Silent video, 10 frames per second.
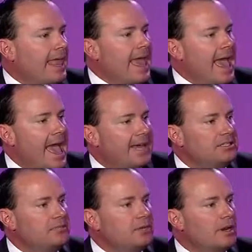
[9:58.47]

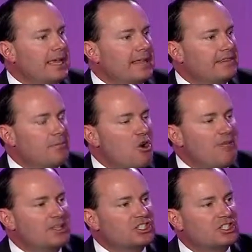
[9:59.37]
Had the
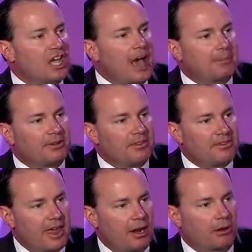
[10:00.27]
movement stopped
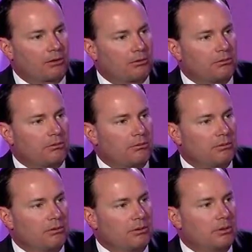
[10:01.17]
there,
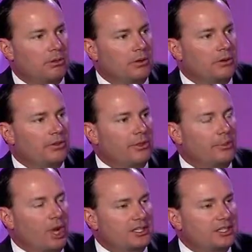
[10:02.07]
the
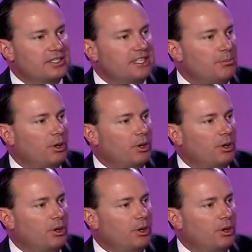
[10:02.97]
Boston Tea